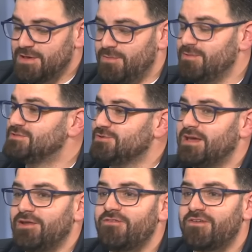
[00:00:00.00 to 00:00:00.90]
We were
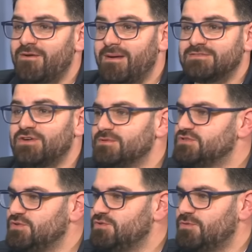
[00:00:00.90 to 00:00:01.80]
talking off air about
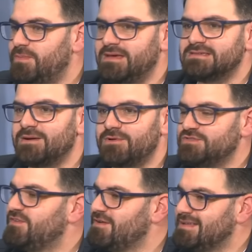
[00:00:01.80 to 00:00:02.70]
Thomas Tuchel being someone
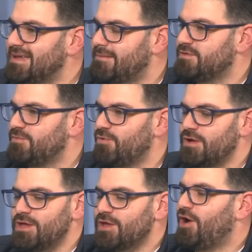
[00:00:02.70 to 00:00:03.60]
who's very adaptable.
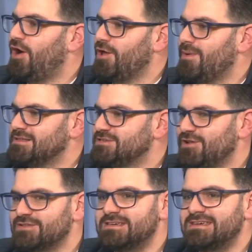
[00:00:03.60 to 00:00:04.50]
Carlo
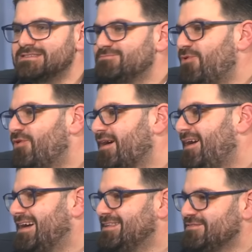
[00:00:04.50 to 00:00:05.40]
Ancelotti is more a
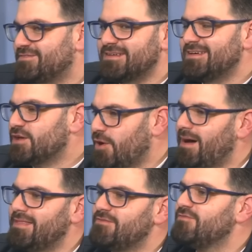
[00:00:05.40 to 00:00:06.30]
kind of go
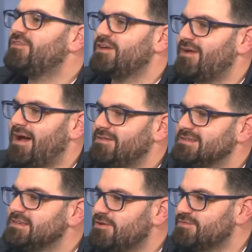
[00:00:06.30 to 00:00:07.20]
out there and figure it out
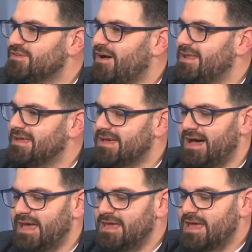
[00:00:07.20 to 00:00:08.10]
yourselves kind of
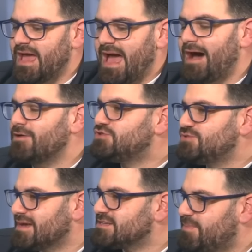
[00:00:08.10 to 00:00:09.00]
guy. How do
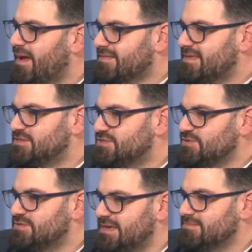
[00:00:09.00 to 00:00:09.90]
you expect these
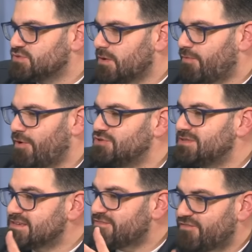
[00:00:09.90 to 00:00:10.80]
two teams to
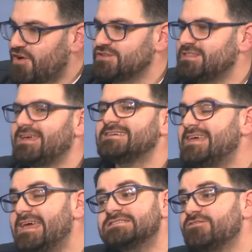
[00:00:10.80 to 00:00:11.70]
approach this first leg? Because
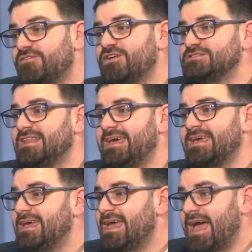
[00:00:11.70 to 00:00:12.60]
it is a first
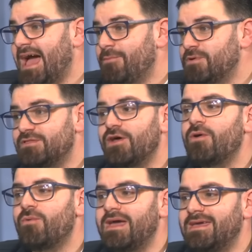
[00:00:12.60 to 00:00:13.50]
leg, and with
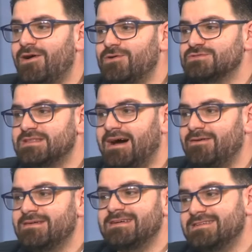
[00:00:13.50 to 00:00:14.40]
no away goals
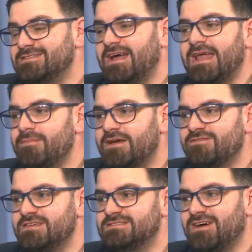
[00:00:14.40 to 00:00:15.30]
now, the dynamic
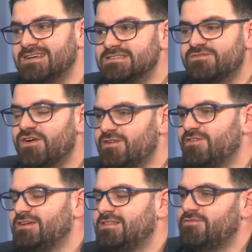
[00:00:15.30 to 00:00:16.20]
of these ties is very,
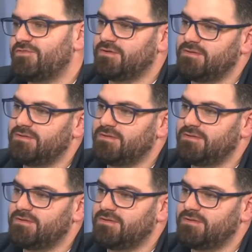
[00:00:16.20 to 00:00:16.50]
very different.